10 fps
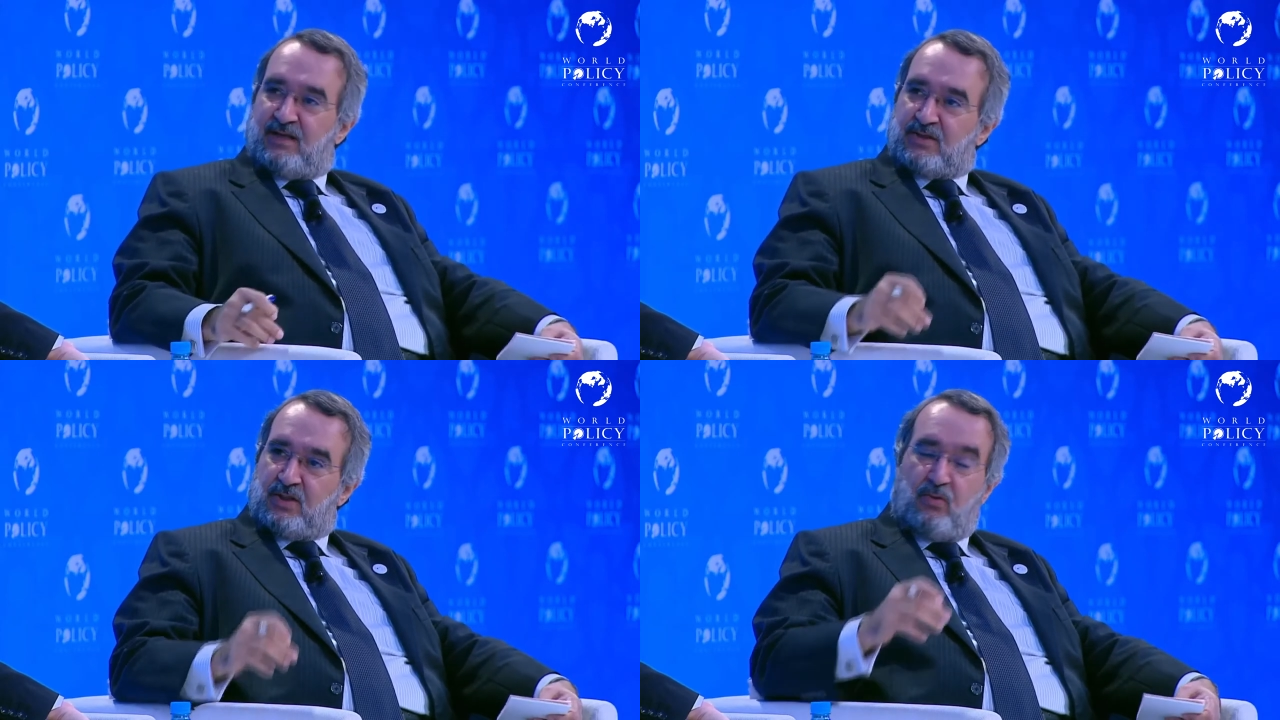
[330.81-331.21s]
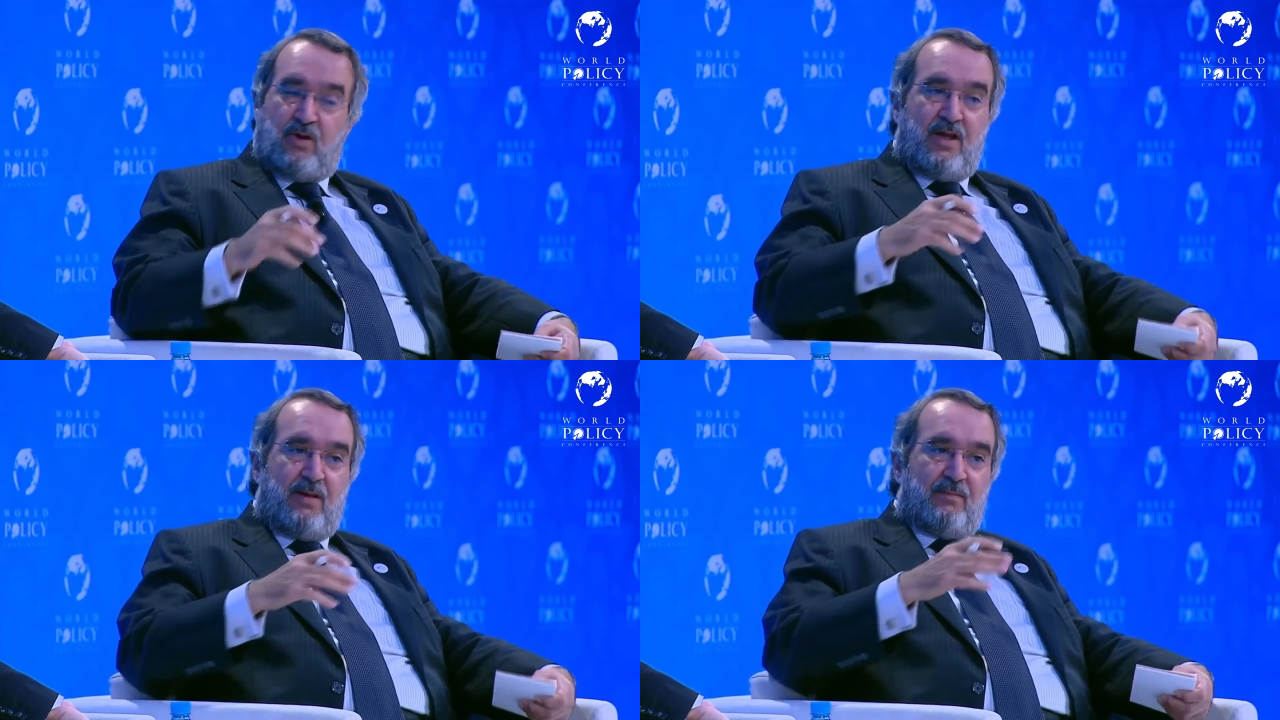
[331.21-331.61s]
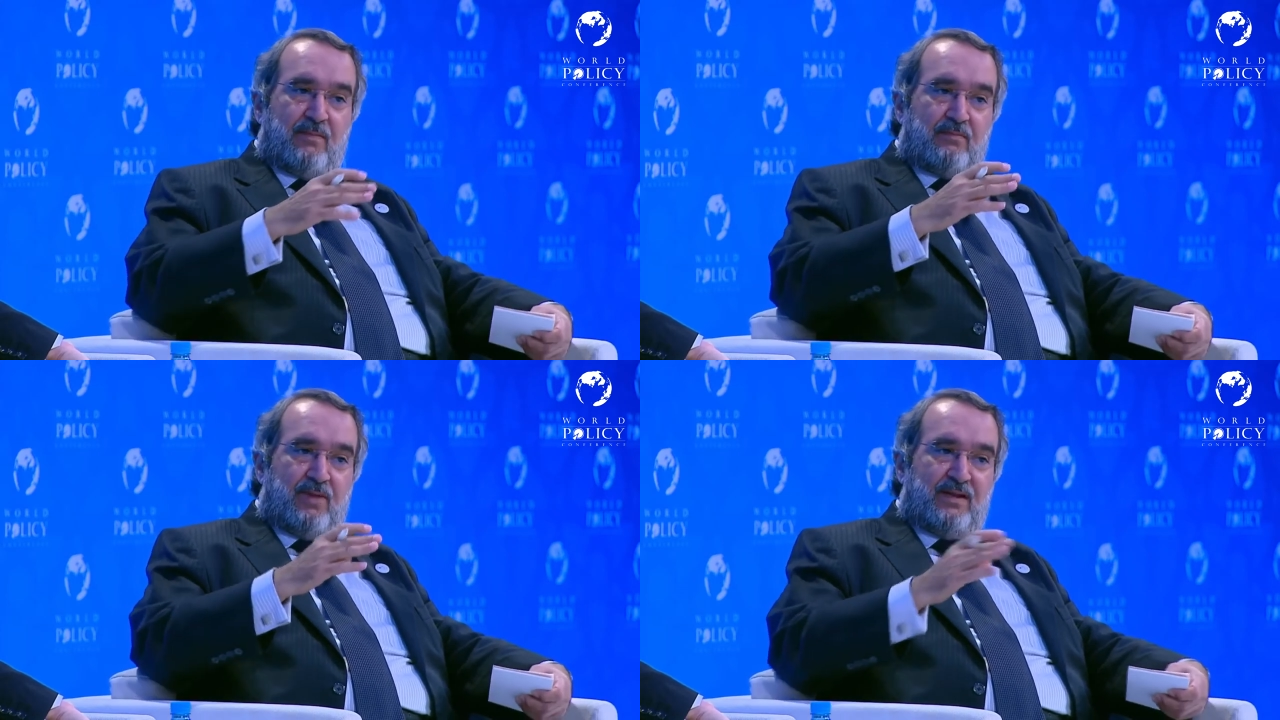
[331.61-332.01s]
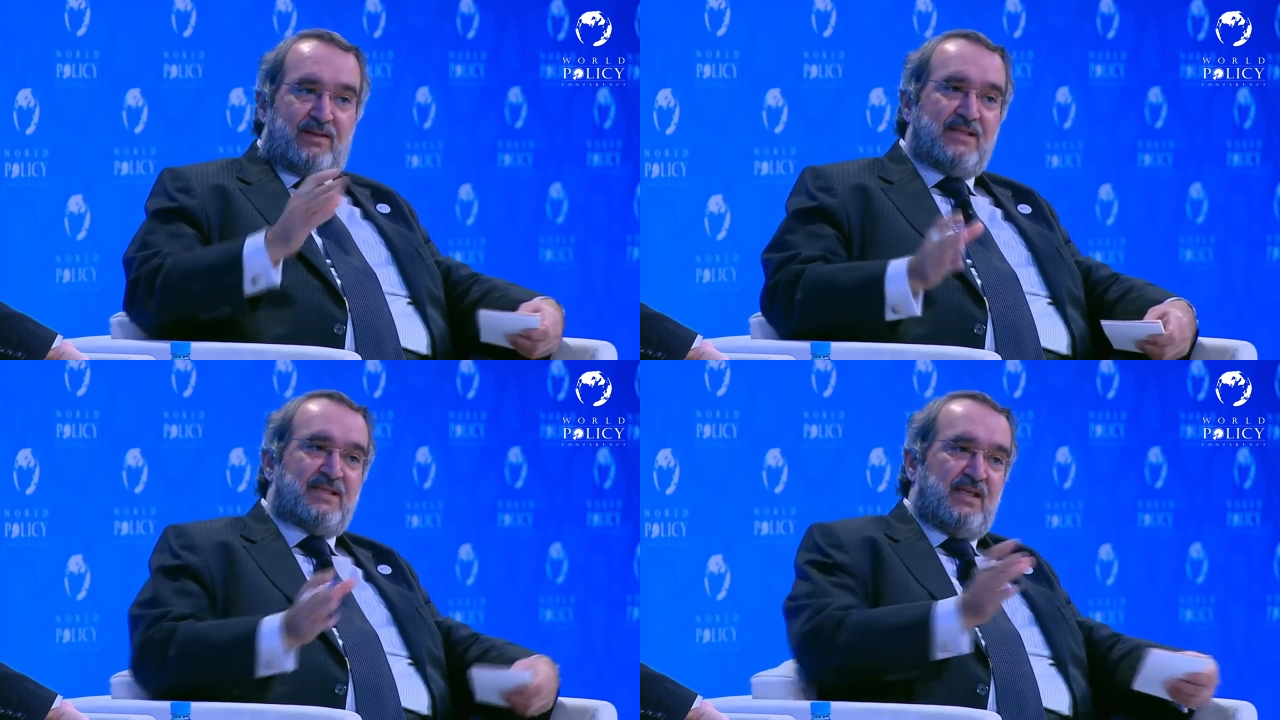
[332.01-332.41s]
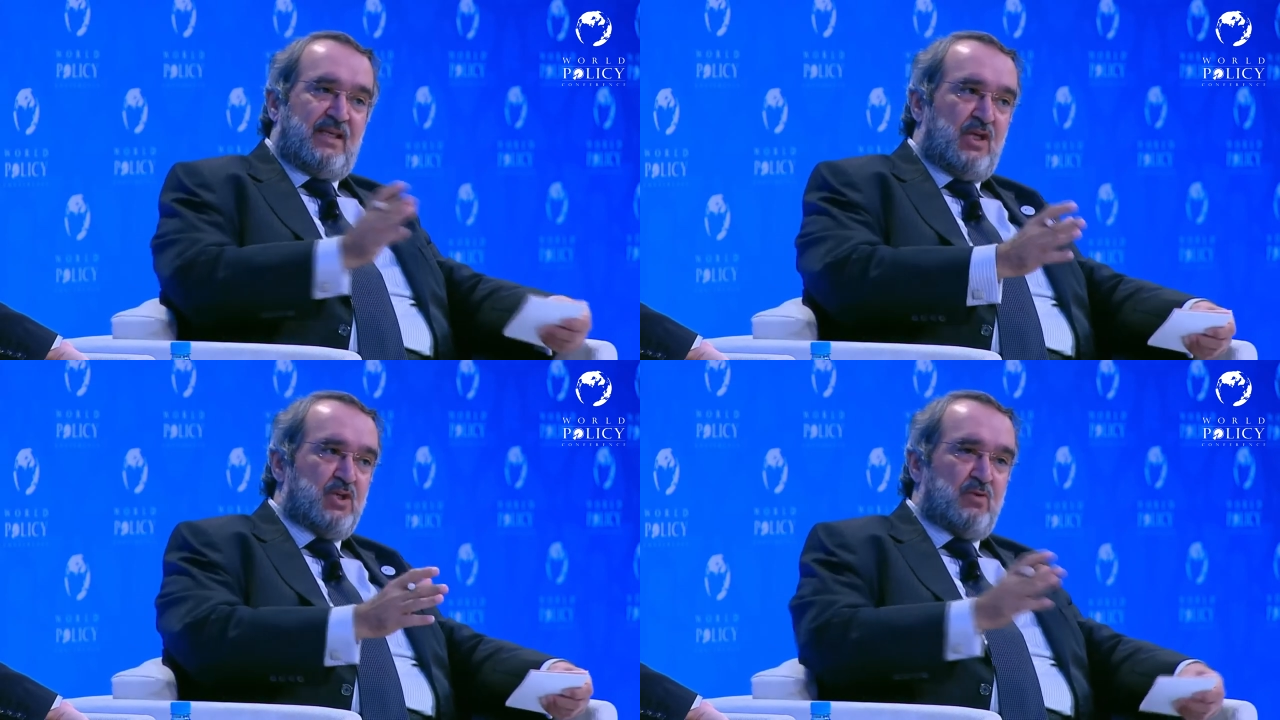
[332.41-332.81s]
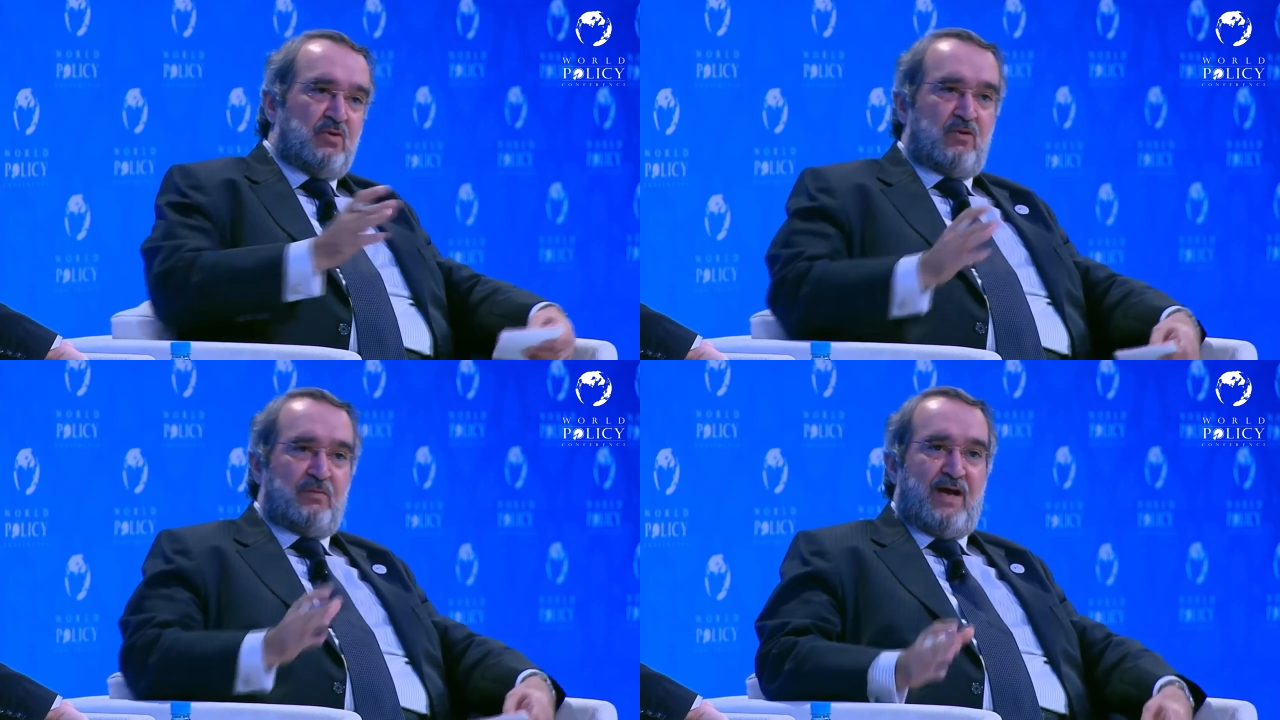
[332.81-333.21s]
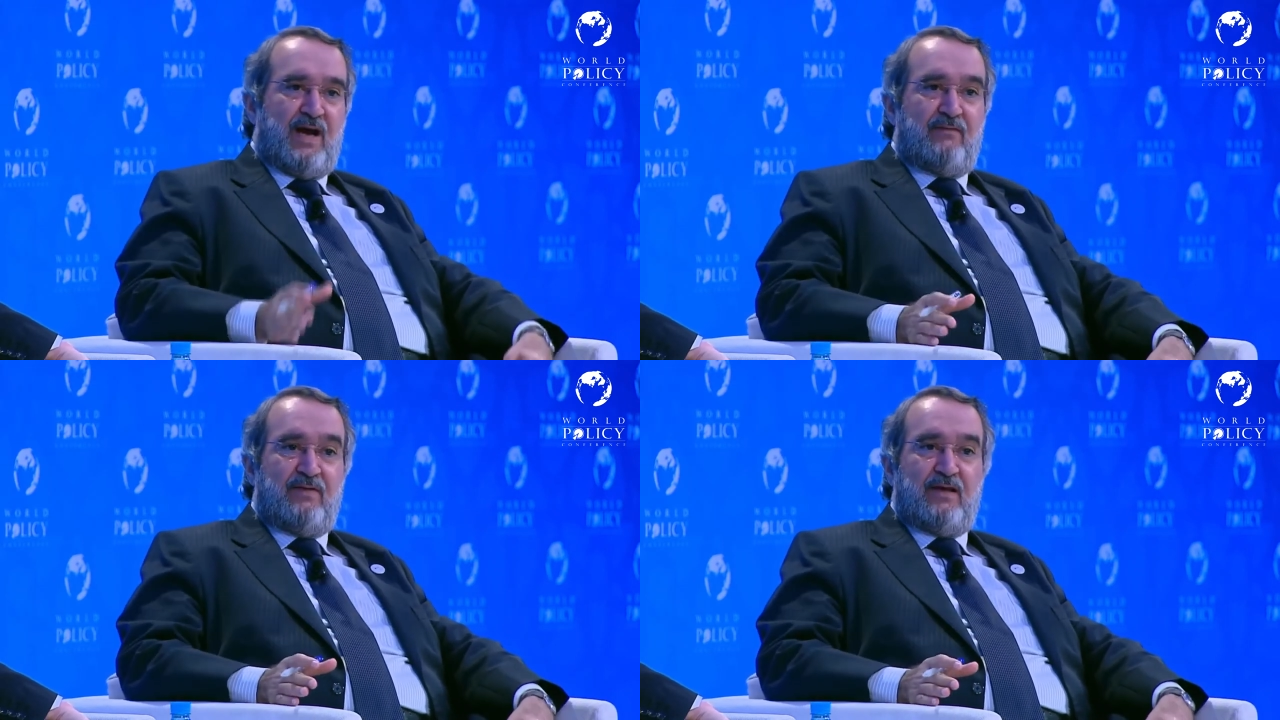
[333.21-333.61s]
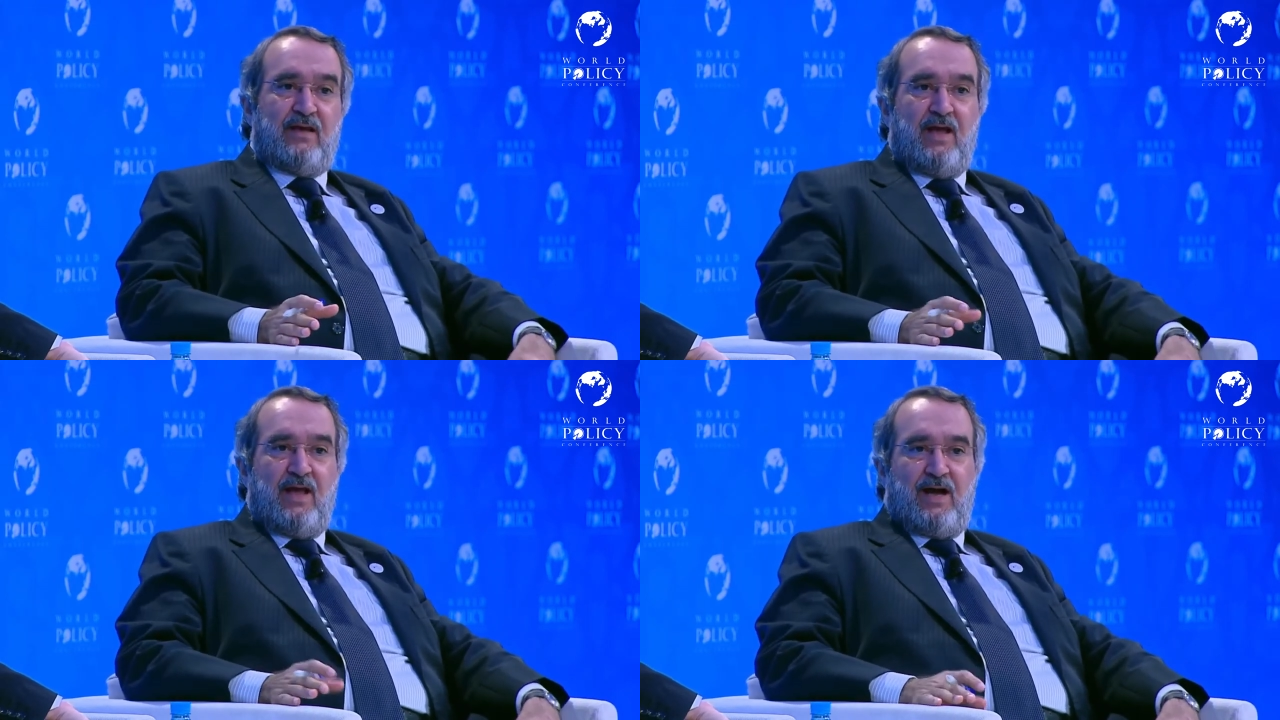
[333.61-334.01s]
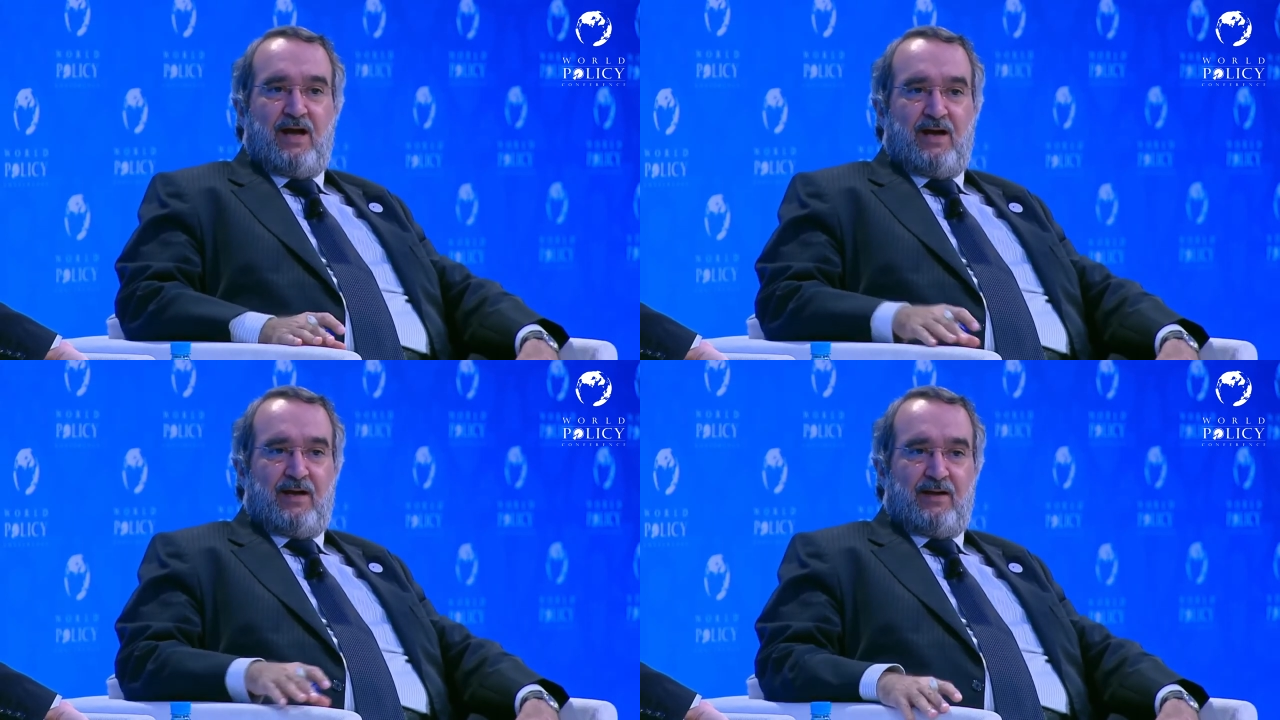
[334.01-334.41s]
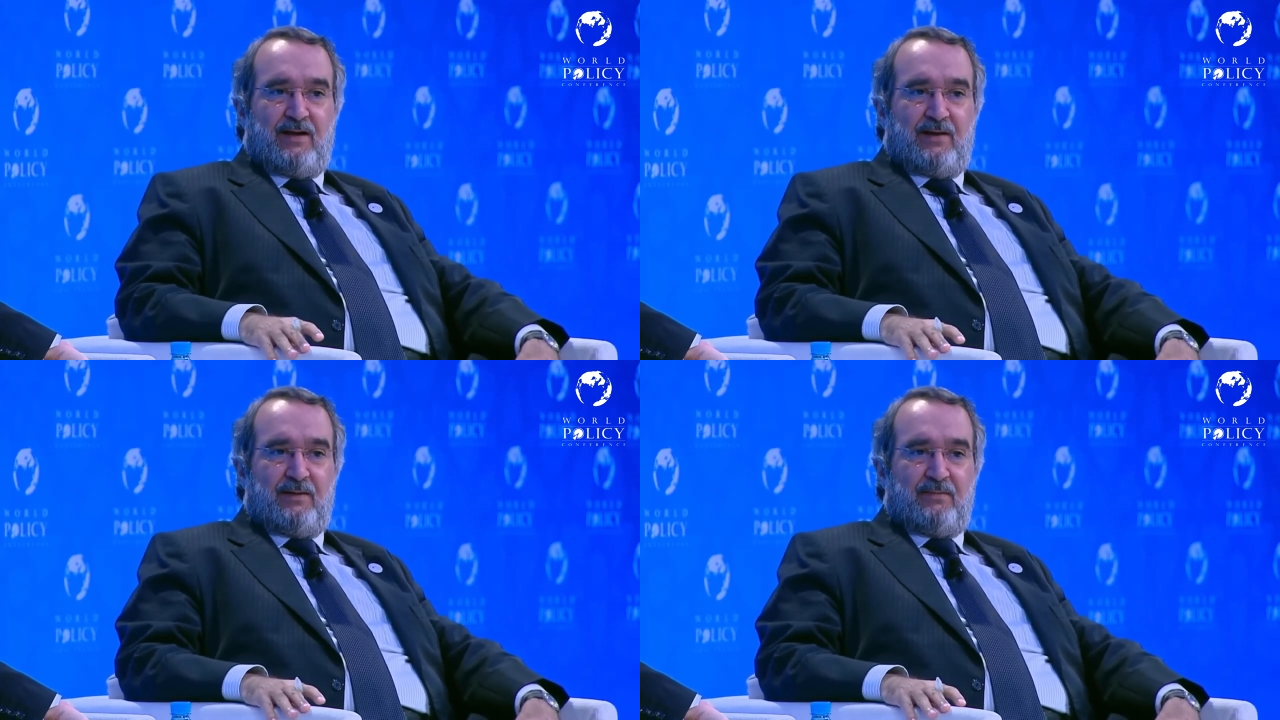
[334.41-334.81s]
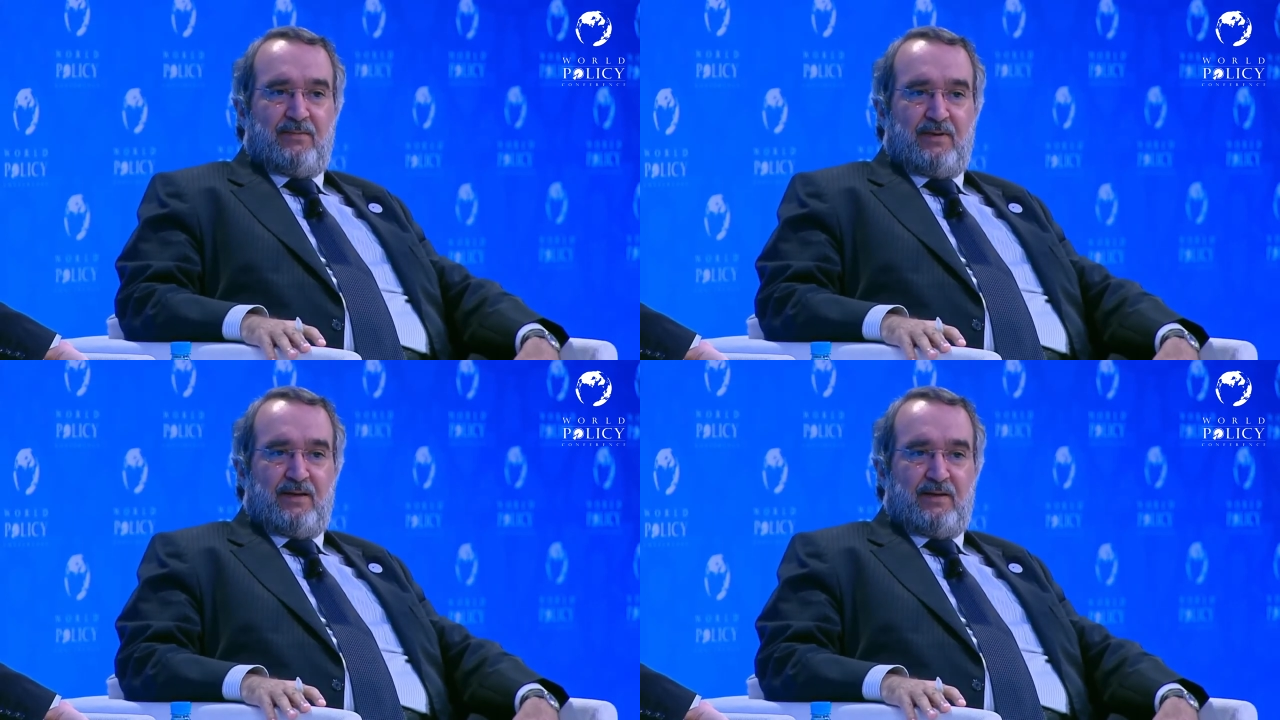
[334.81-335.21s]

So by this engagement or by having, uh, uh, uh